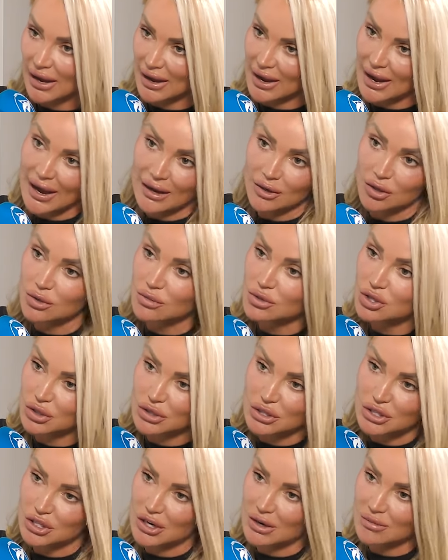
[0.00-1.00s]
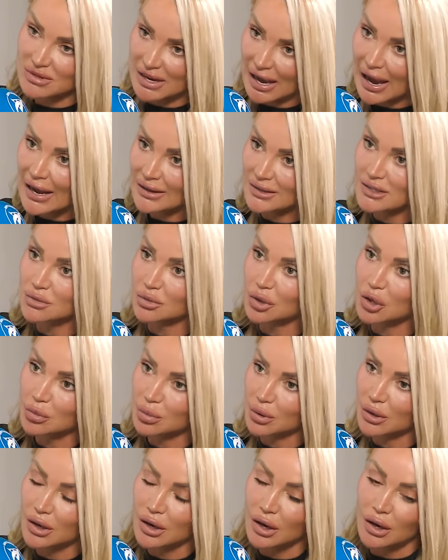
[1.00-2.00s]
I had no choice, James. I had to
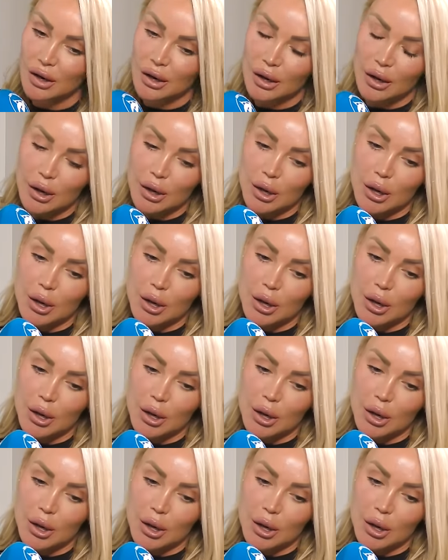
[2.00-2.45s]
open. Mm -hmm.